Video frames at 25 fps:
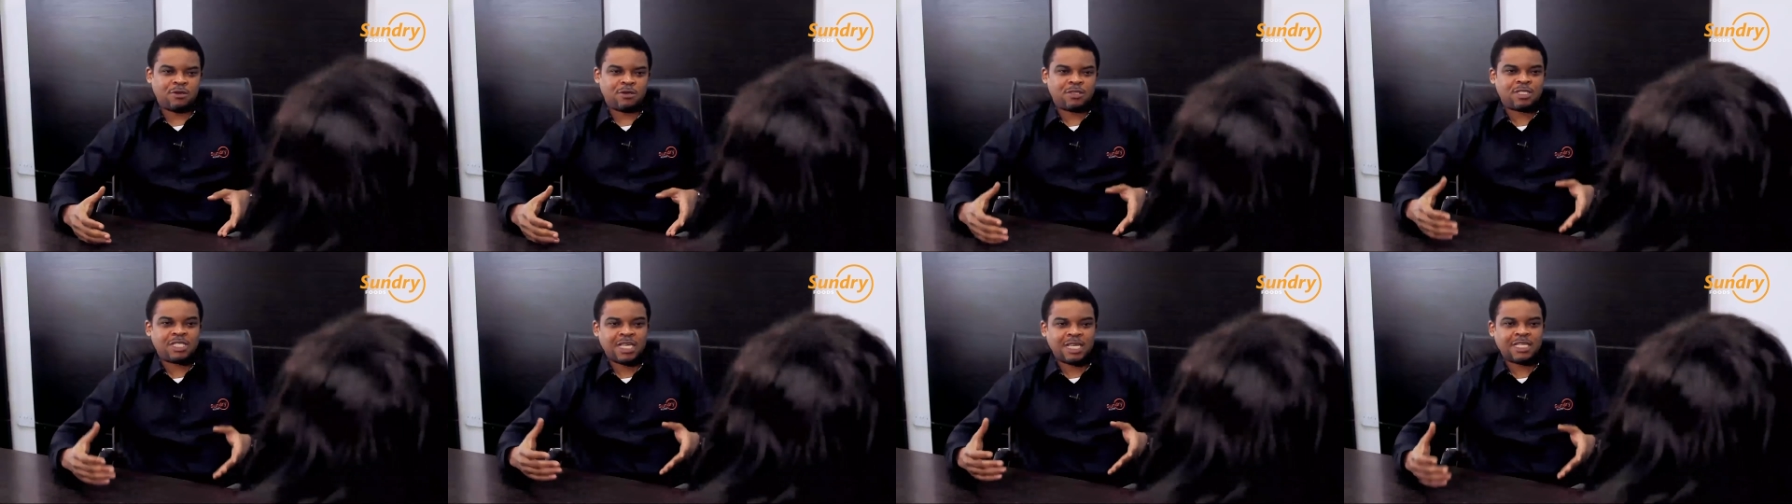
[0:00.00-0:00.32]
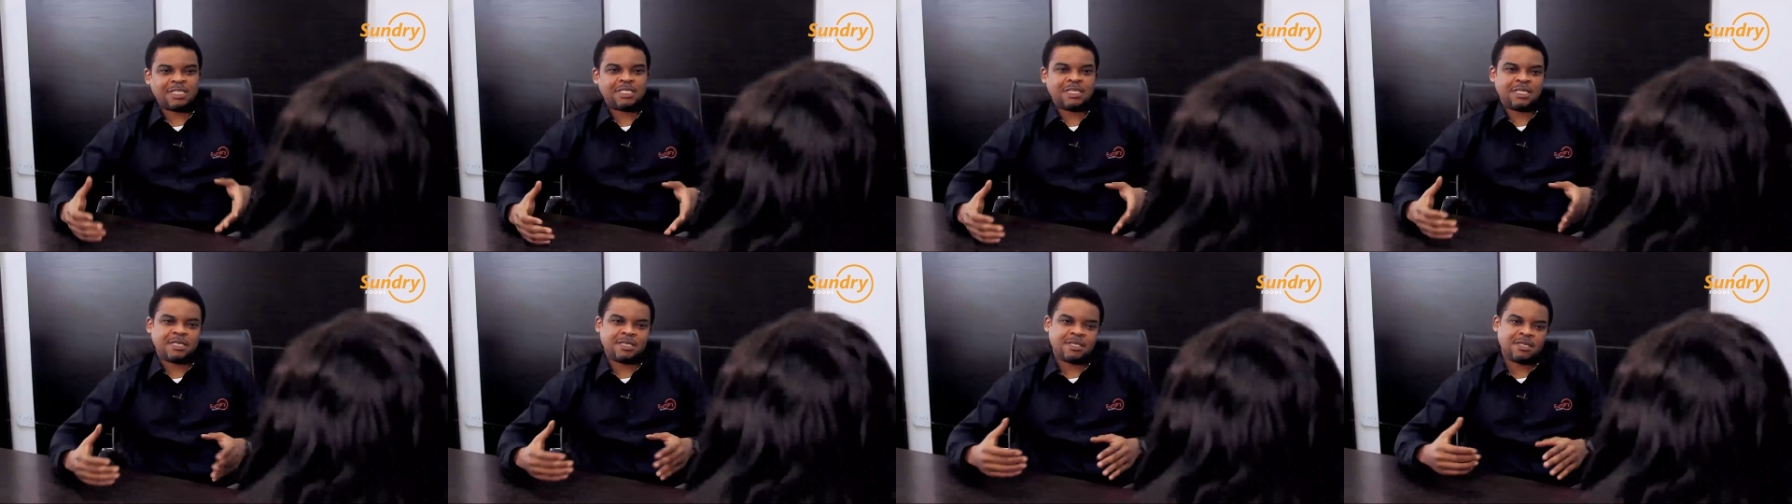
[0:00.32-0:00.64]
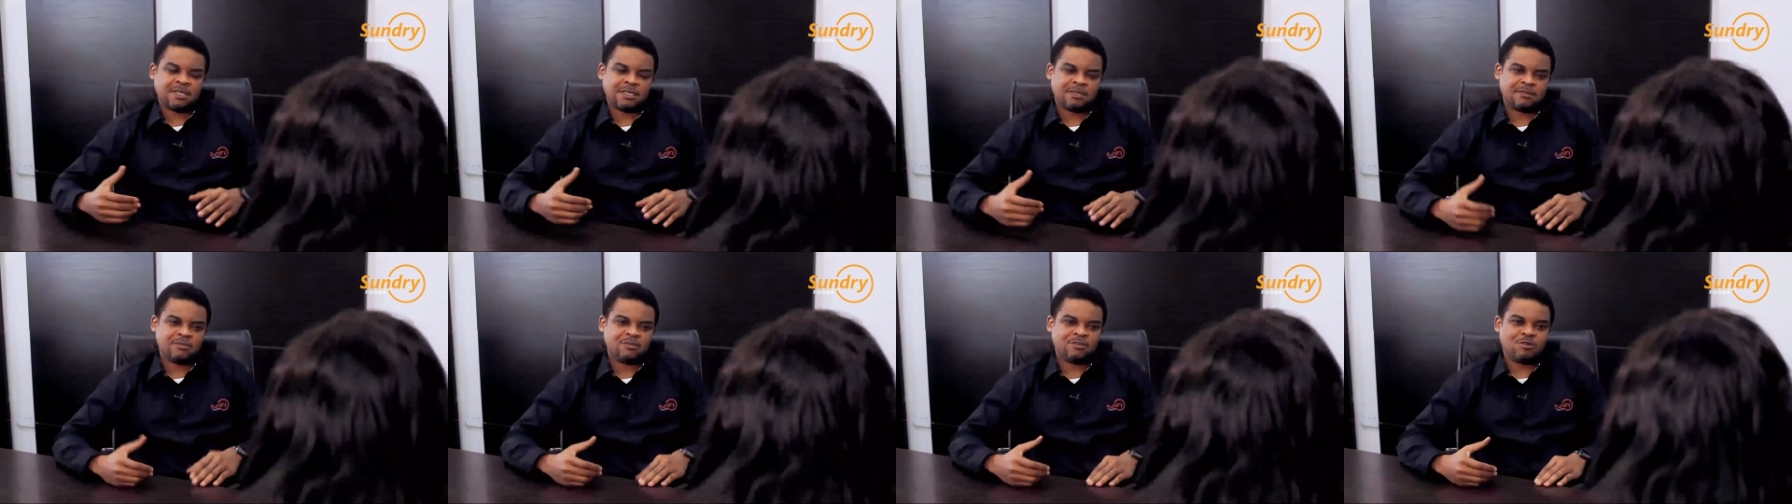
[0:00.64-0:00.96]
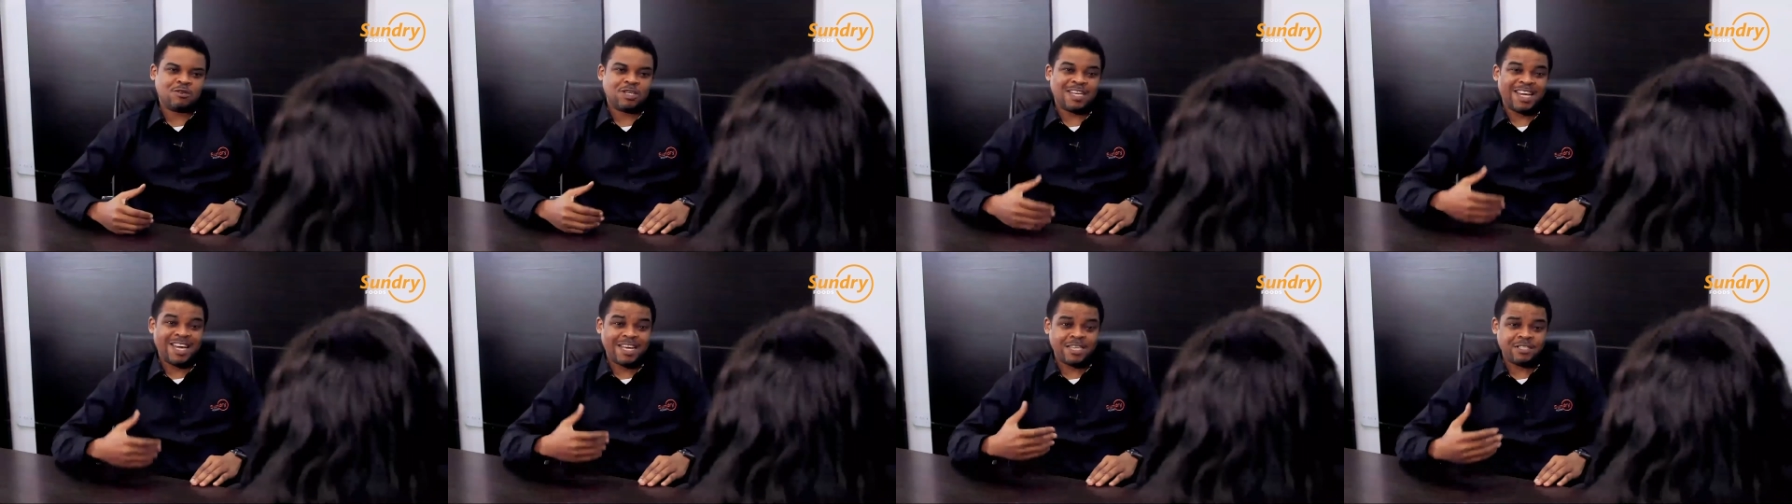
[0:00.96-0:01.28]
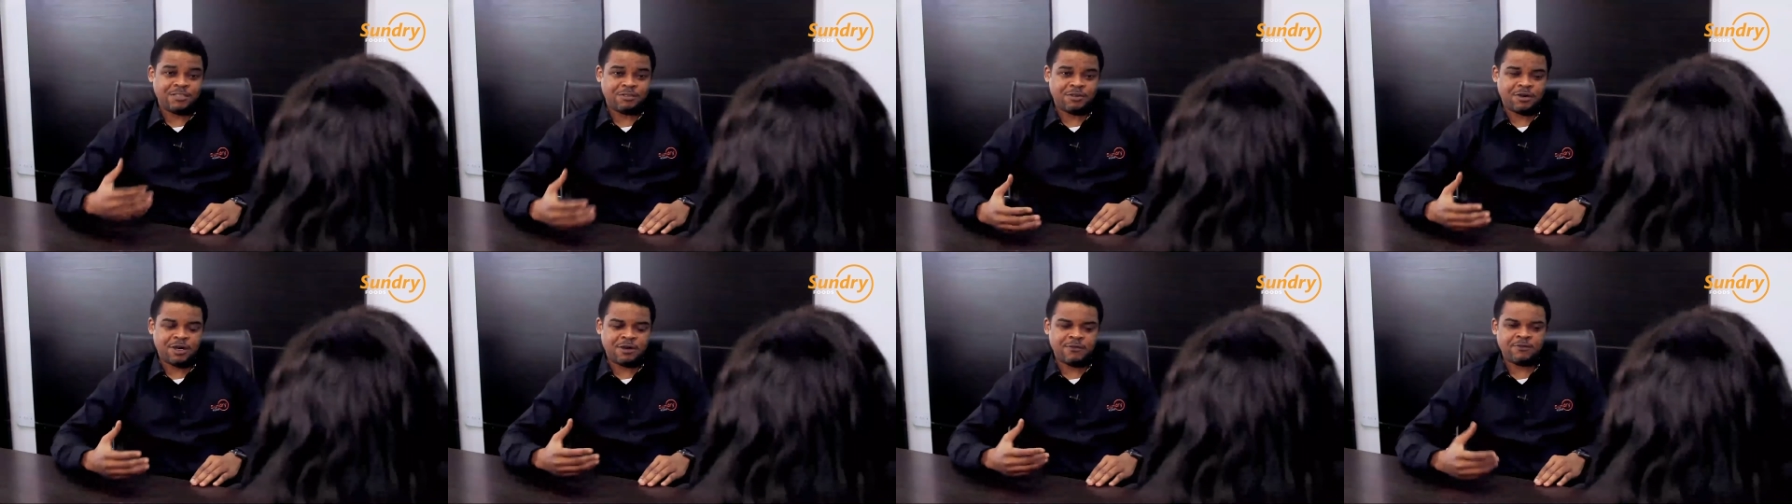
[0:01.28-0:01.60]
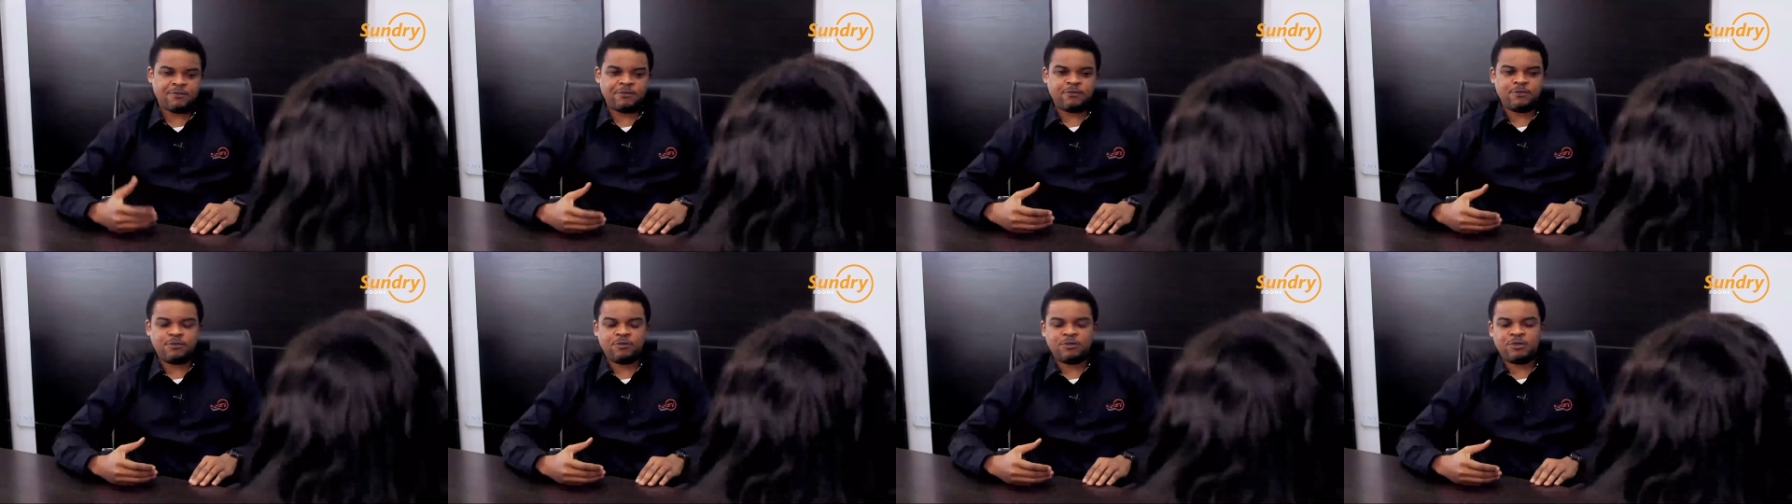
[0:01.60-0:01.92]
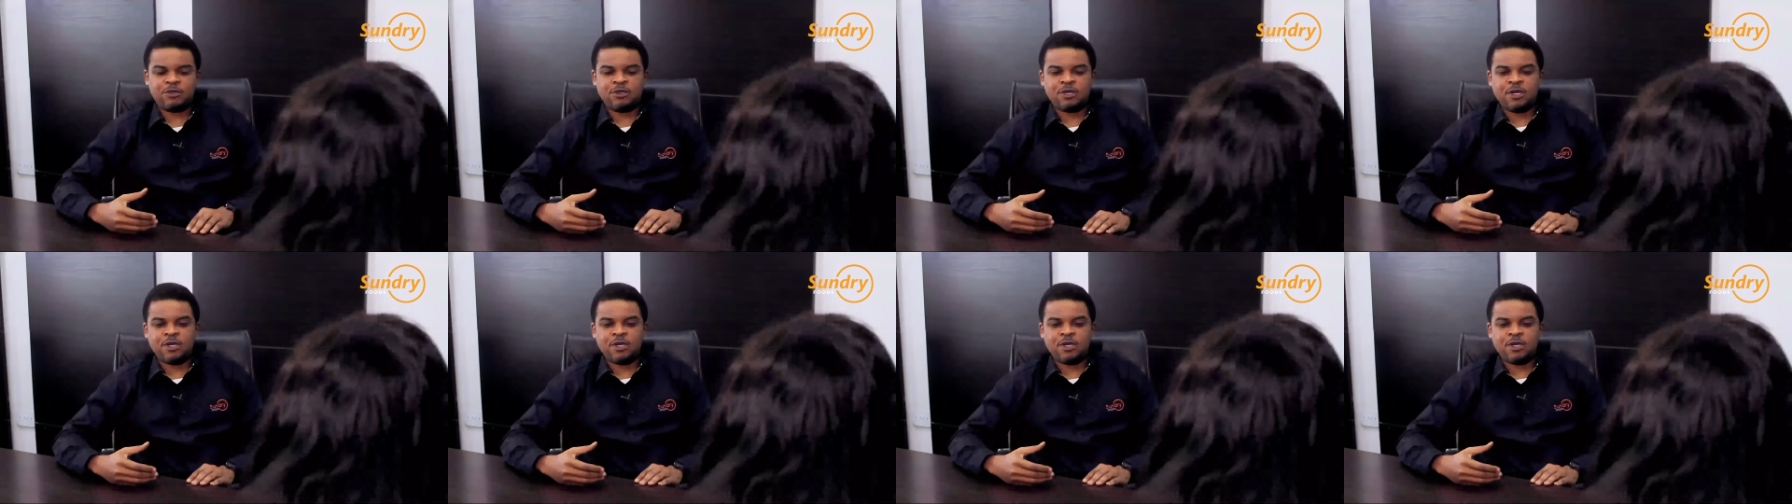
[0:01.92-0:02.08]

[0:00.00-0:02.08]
authentic, you know, Nigerian food